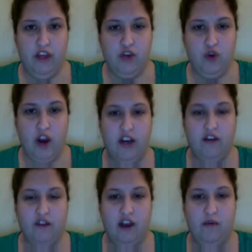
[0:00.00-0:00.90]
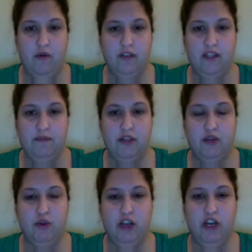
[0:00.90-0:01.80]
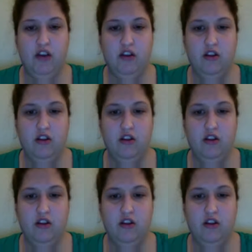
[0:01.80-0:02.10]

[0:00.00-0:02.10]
trying to find what was in between?